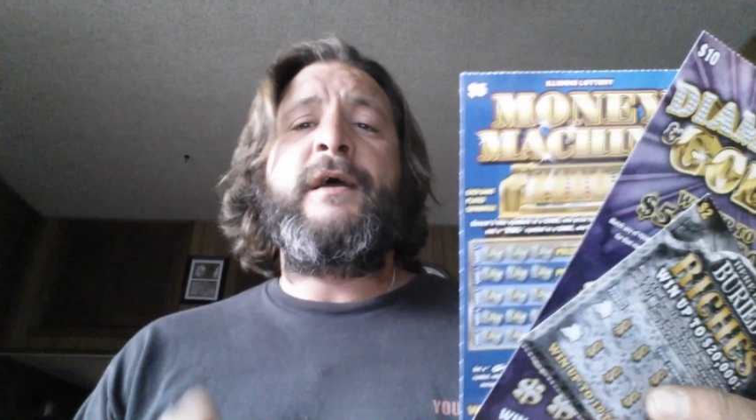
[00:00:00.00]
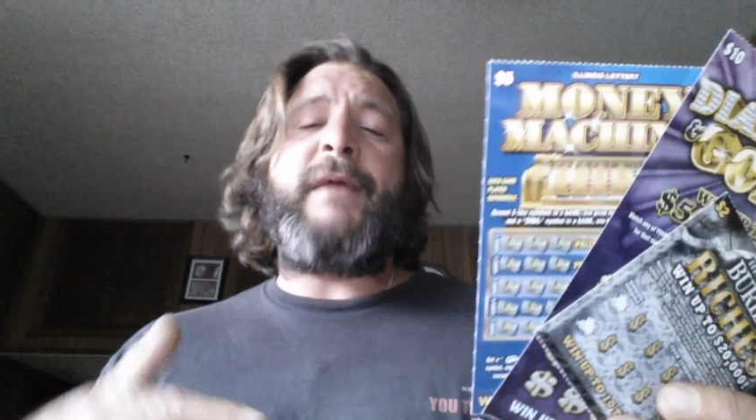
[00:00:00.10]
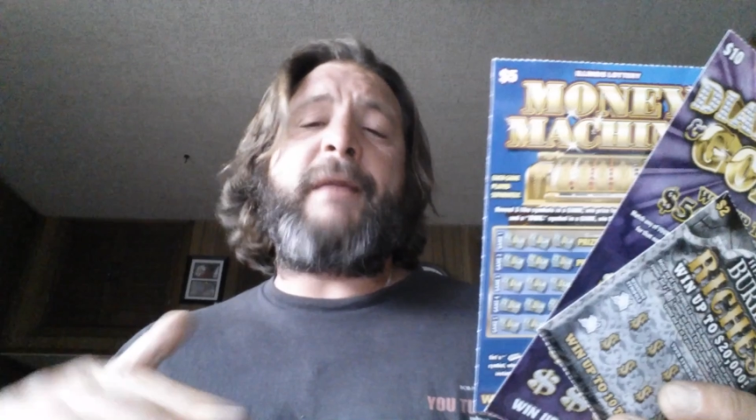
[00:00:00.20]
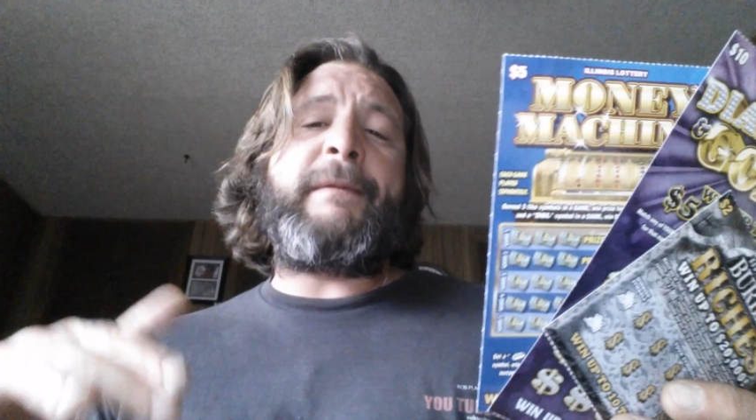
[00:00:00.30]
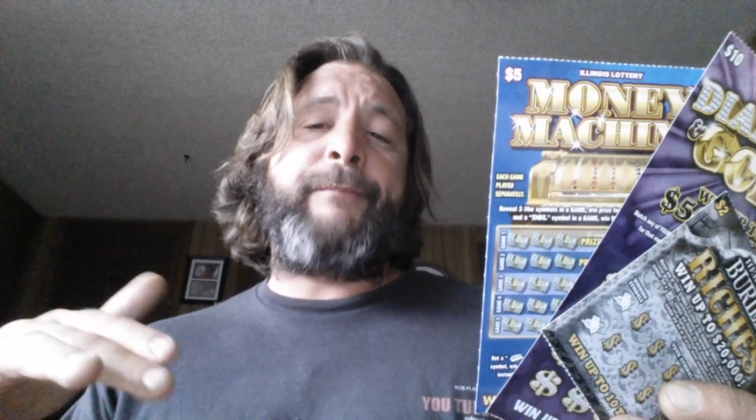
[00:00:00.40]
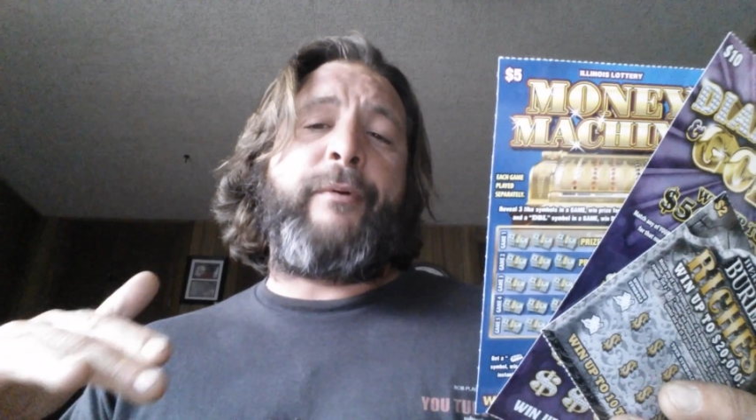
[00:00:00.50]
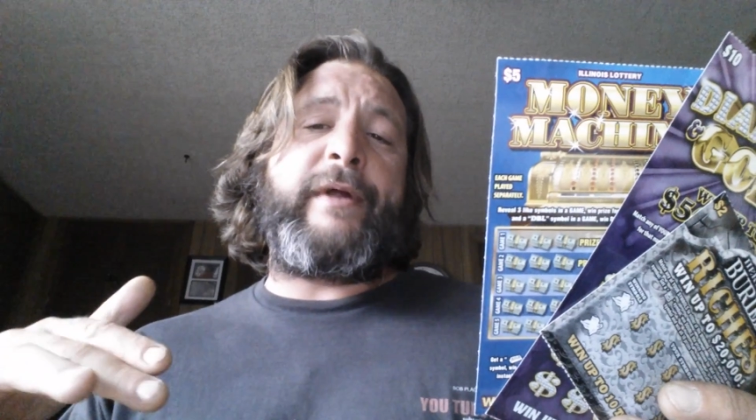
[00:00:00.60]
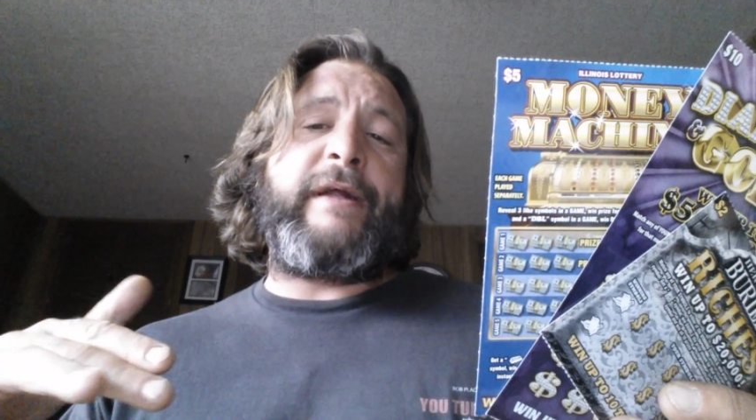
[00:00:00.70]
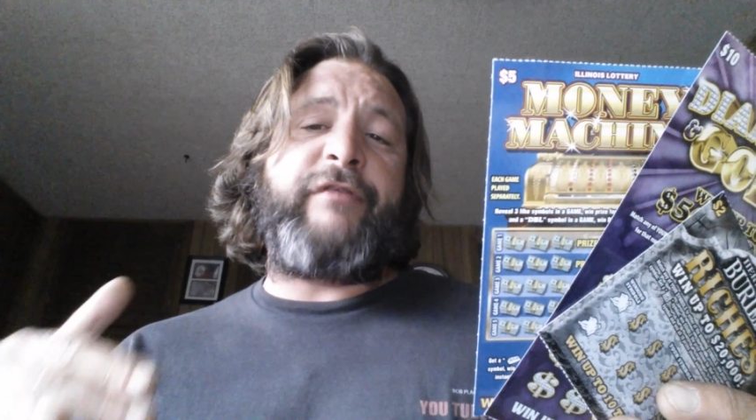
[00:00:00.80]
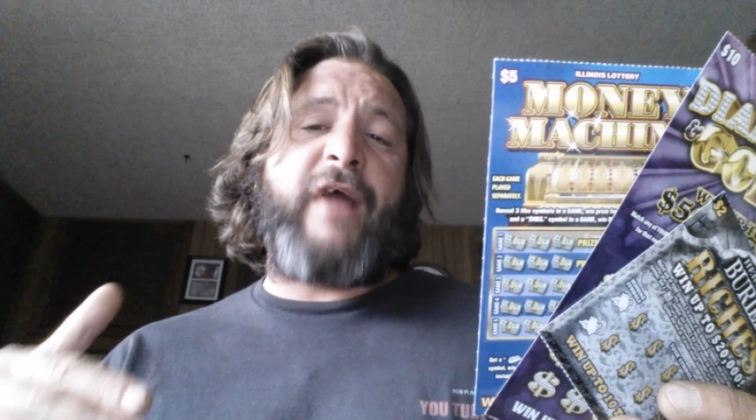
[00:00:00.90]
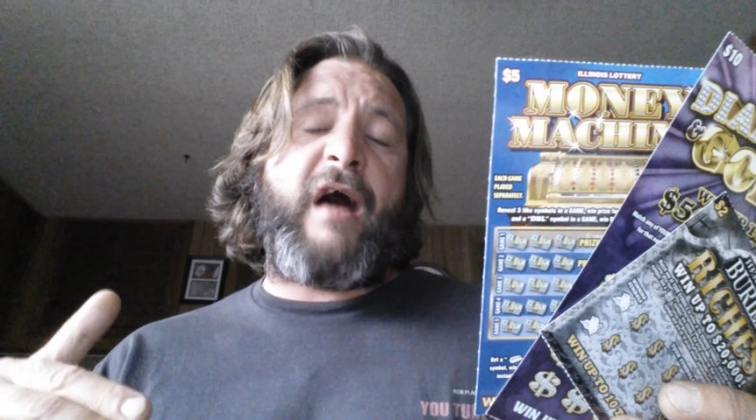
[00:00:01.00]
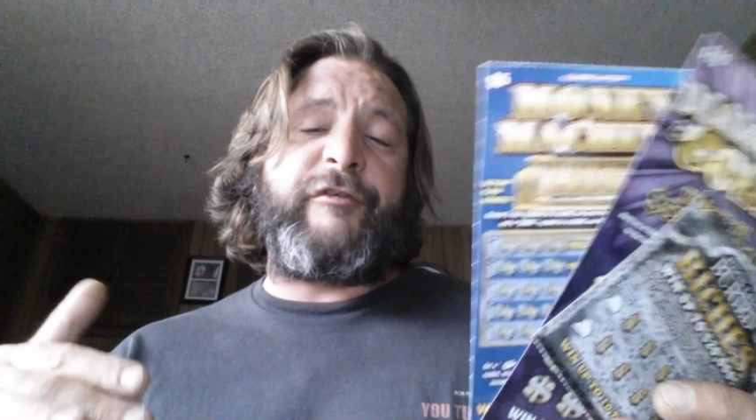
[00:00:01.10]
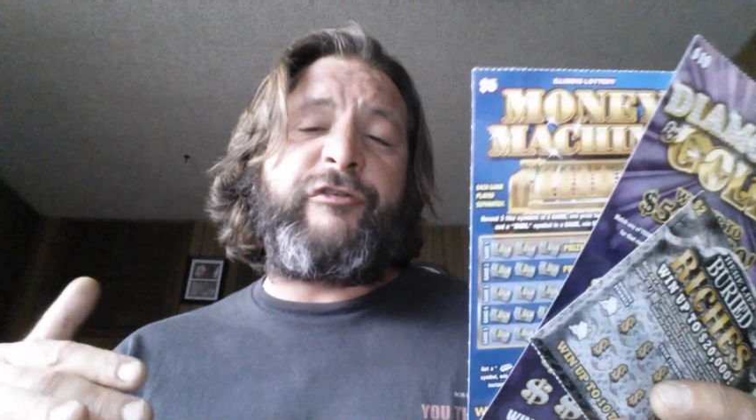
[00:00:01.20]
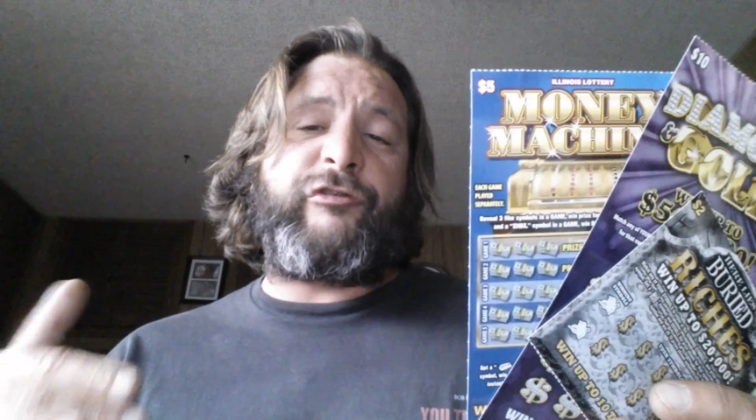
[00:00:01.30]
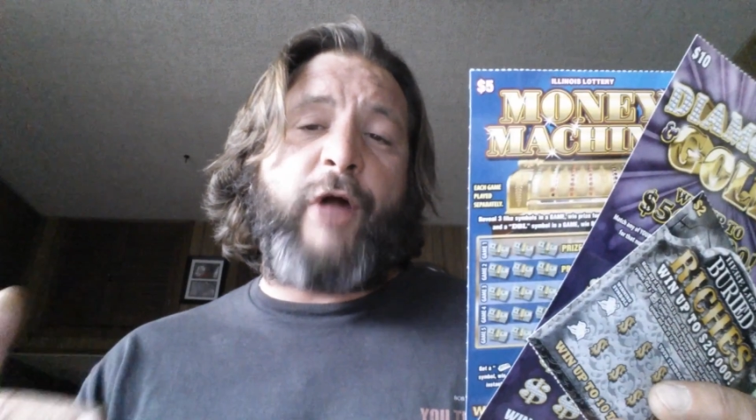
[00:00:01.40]
Maybe pour yourself
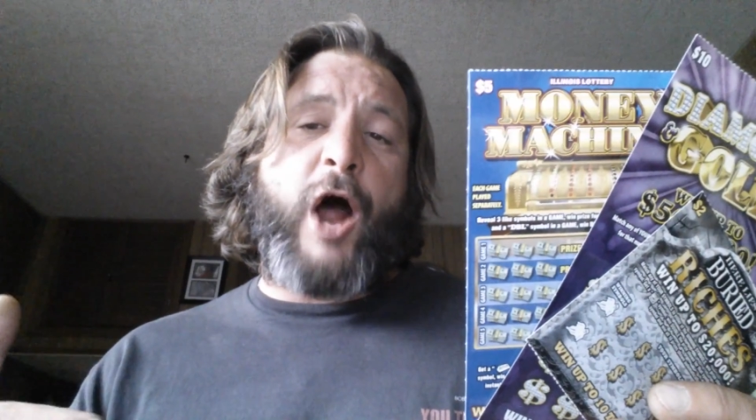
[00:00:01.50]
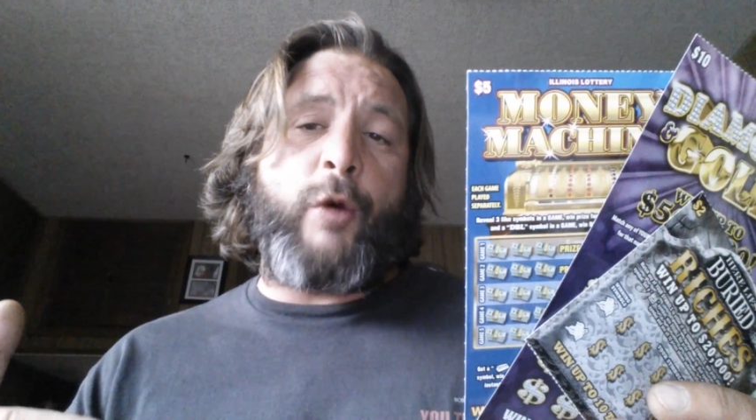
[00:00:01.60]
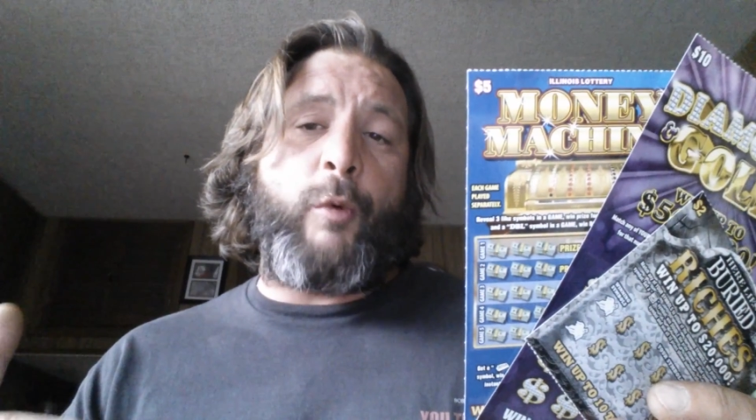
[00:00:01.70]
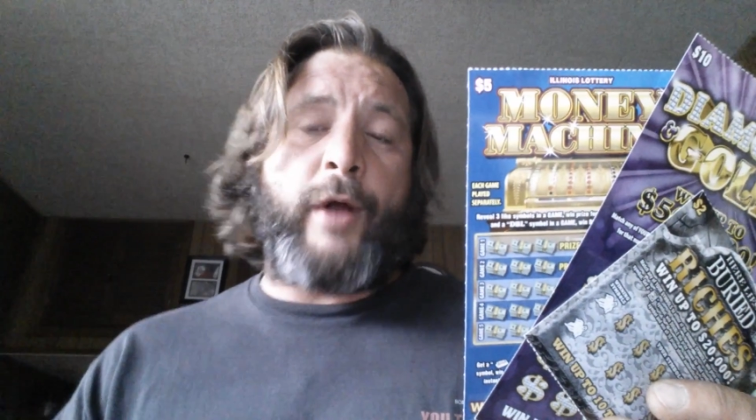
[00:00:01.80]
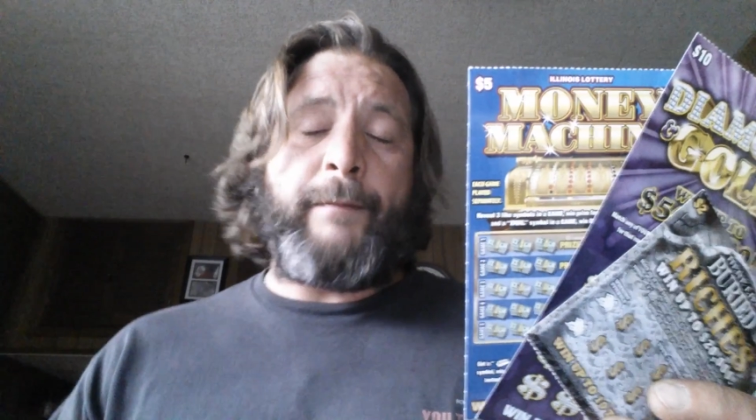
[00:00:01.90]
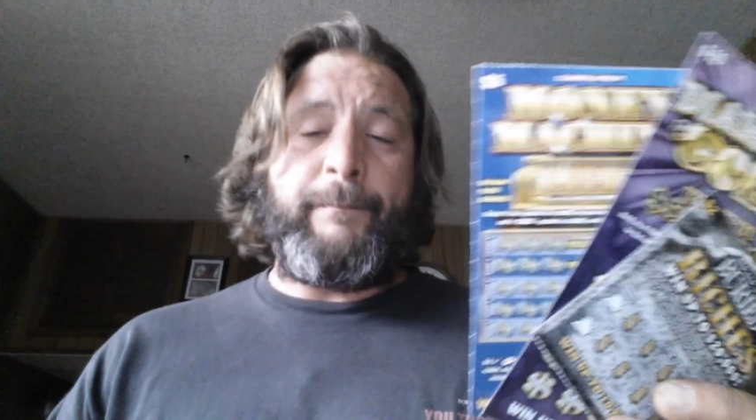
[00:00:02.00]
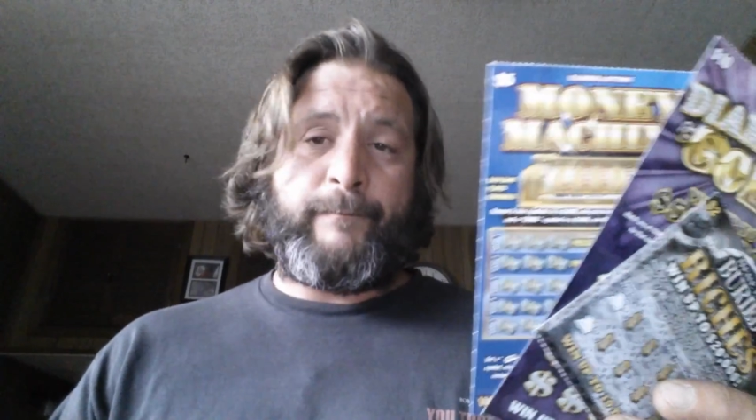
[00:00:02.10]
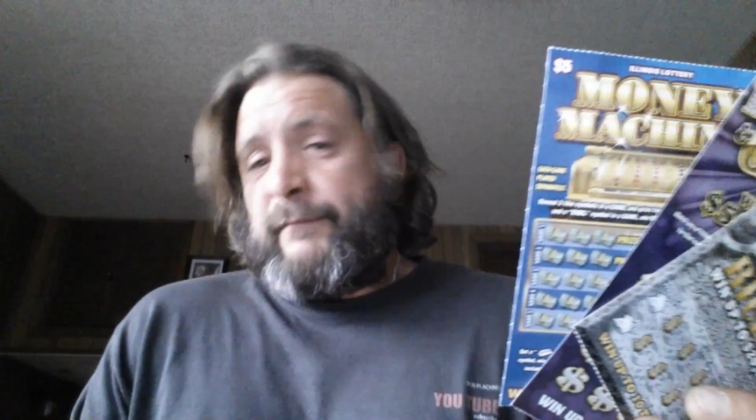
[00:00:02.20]
a strong one.